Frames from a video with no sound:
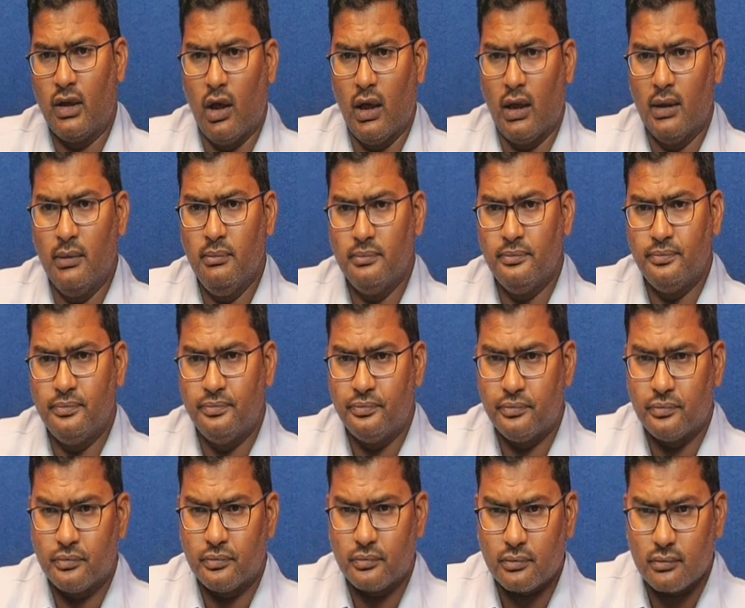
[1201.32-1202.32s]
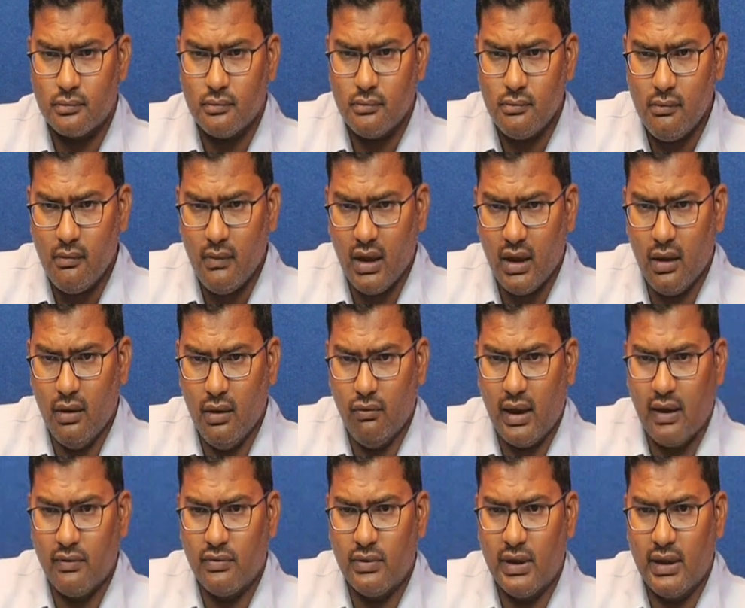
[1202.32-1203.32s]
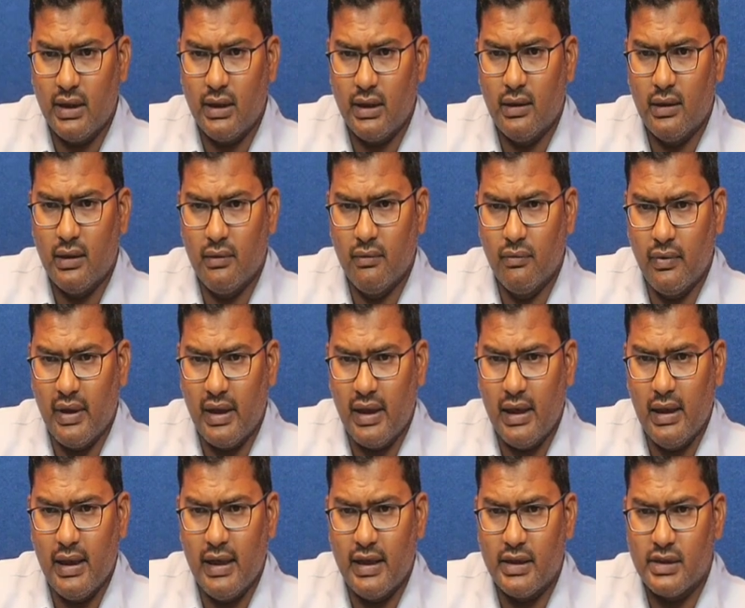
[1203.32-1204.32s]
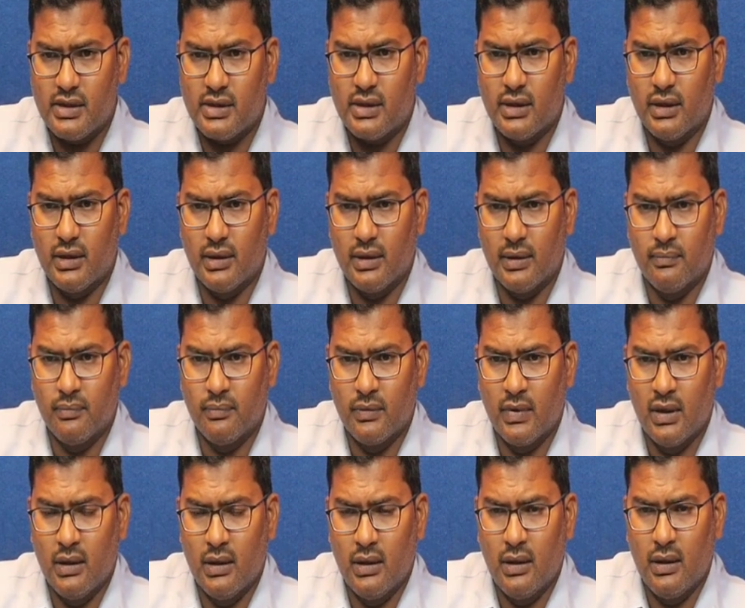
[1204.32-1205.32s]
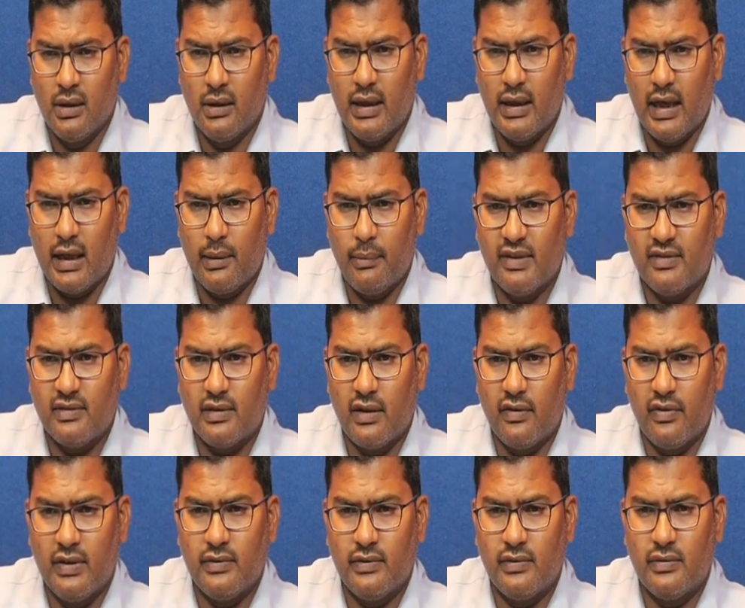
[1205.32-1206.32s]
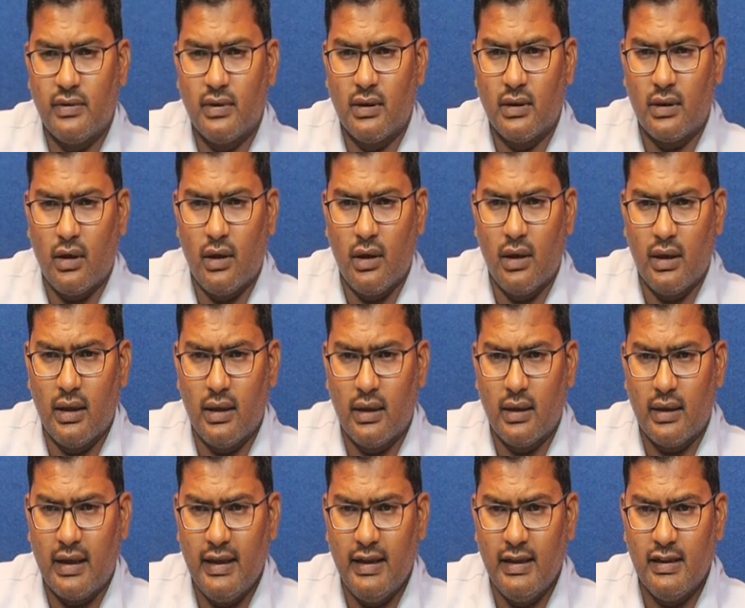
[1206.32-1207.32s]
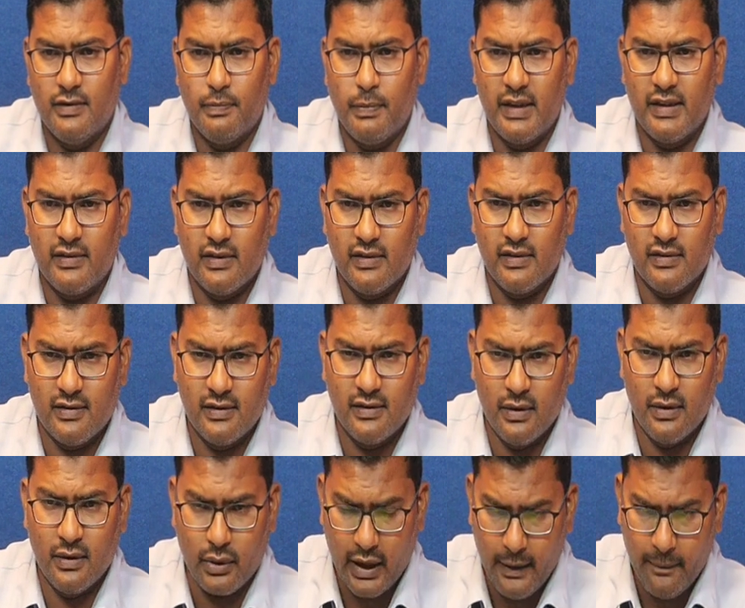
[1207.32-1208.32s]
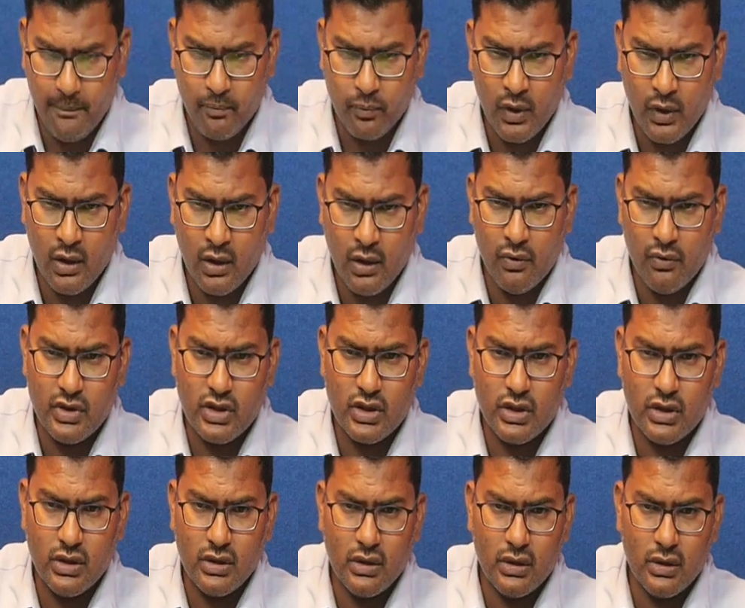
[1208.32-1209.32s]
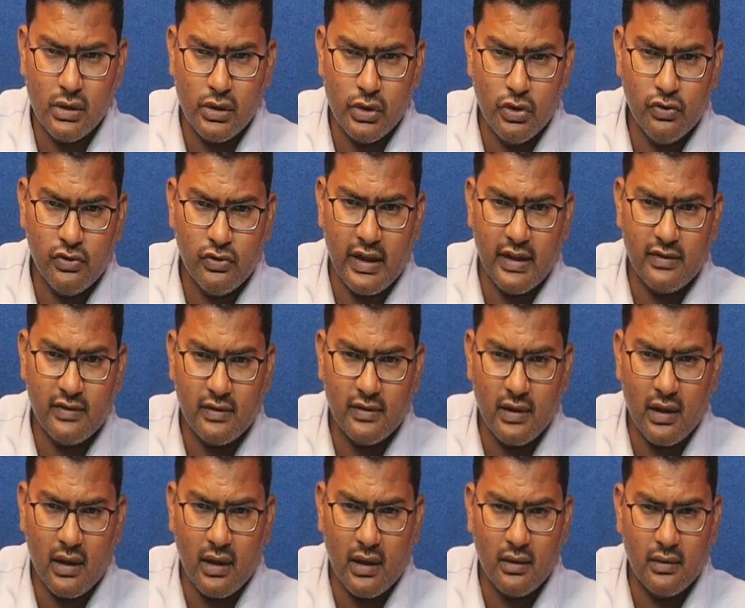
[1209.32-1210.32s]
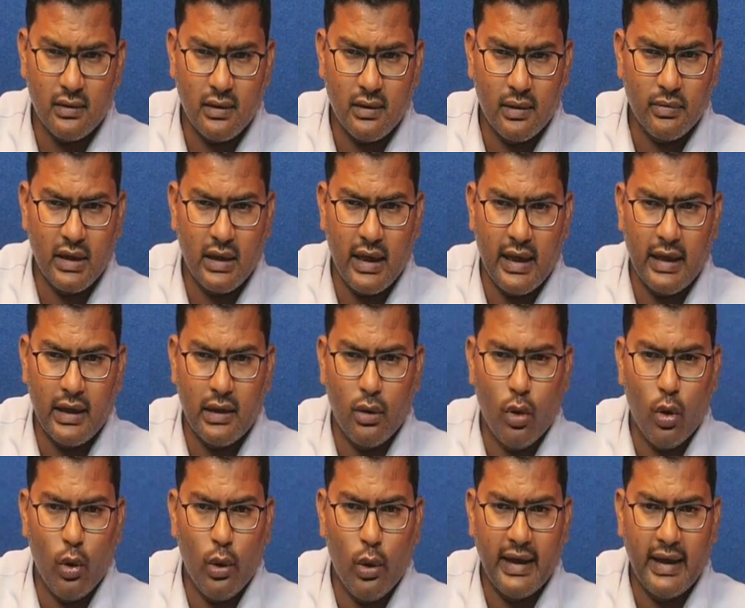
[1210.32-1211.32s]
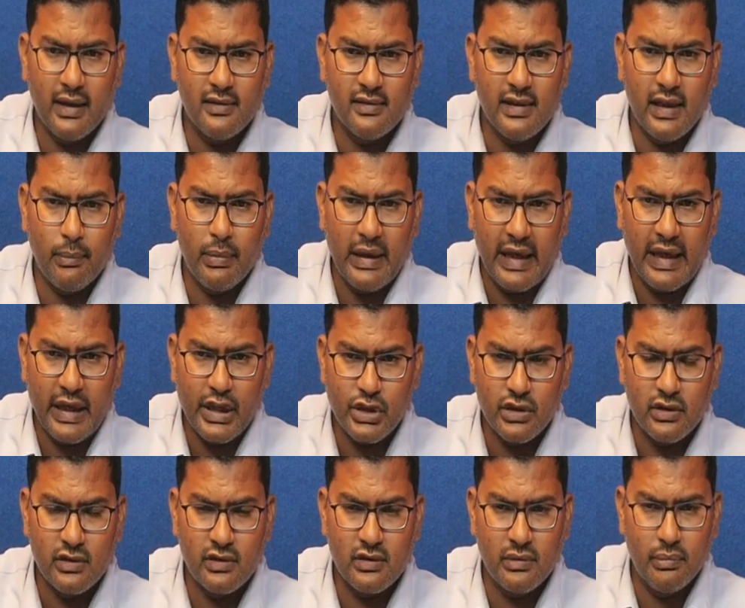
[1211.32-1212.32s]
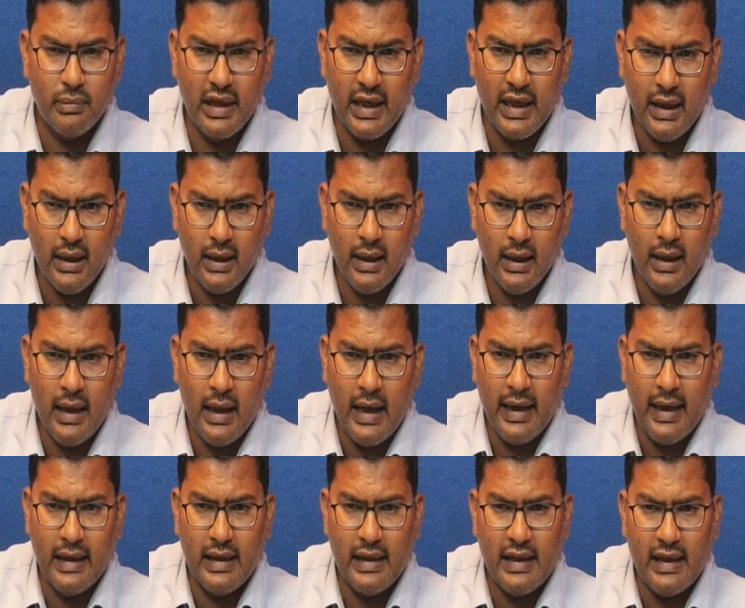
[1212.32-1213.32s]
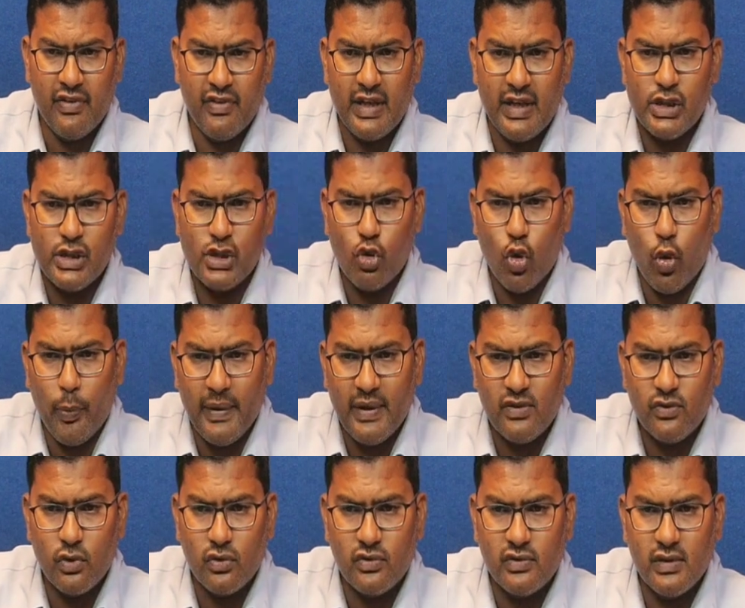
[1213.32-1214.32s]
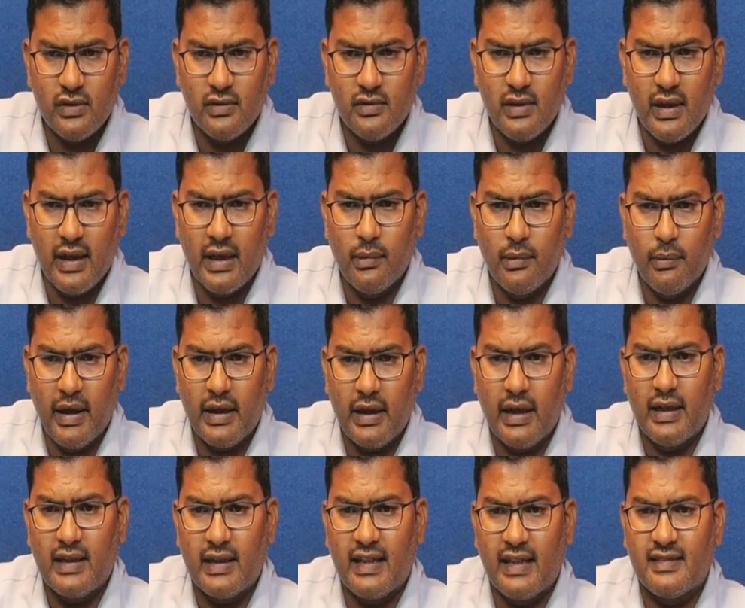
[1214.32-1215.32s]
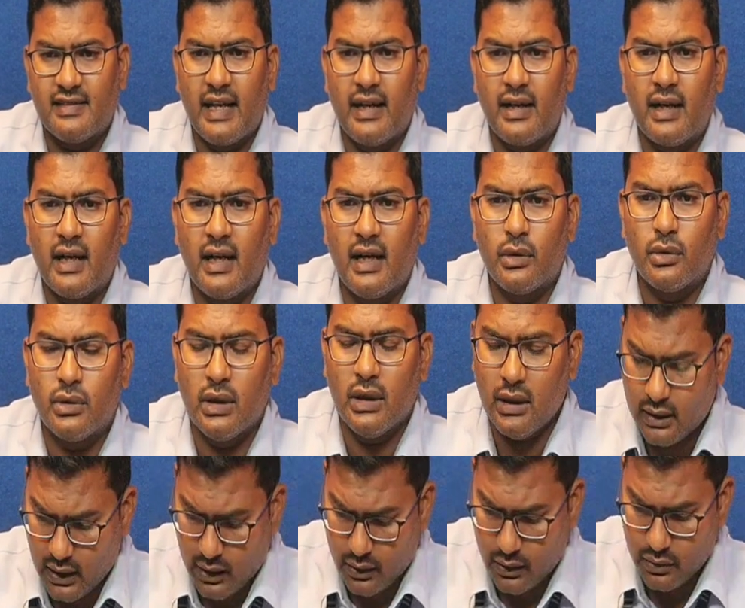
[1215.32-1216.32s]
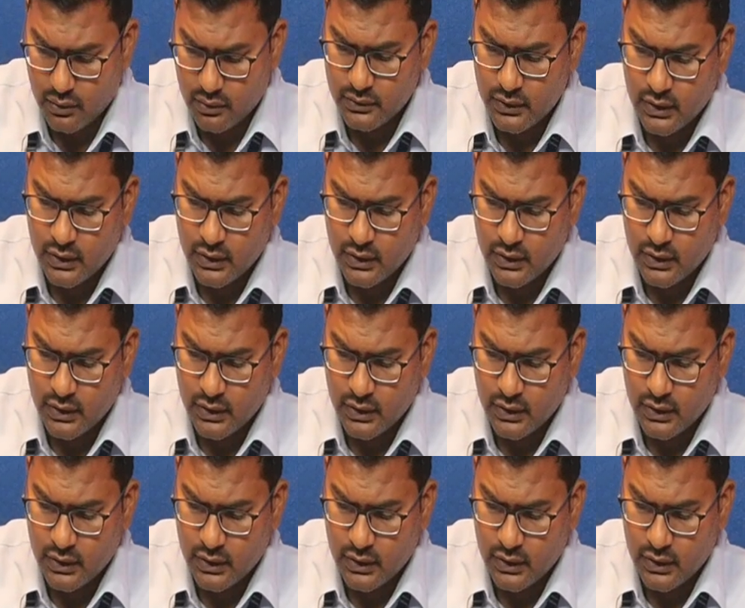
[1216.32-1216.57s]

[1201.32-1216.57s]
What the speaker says: column, one of the very latest database service called key spaces, okay, which use cases are something like low latency applications building and leverage open sources and migrate Cassandra to the cloud.